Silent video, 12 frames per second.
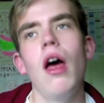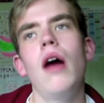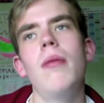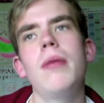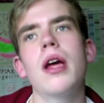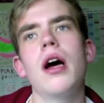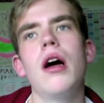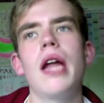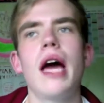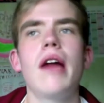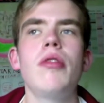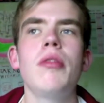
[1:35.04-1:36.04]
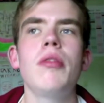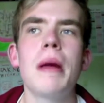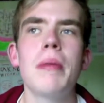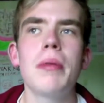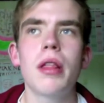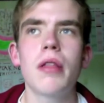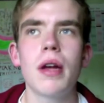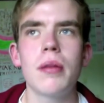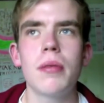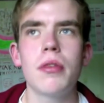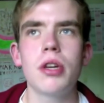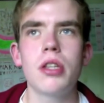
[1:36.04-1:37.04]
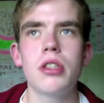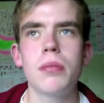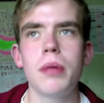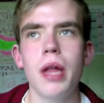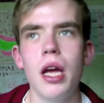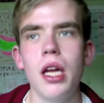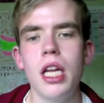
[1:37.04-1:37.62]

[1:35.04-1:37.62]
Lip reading: oh my god, how do we remember this random stranger Blaine?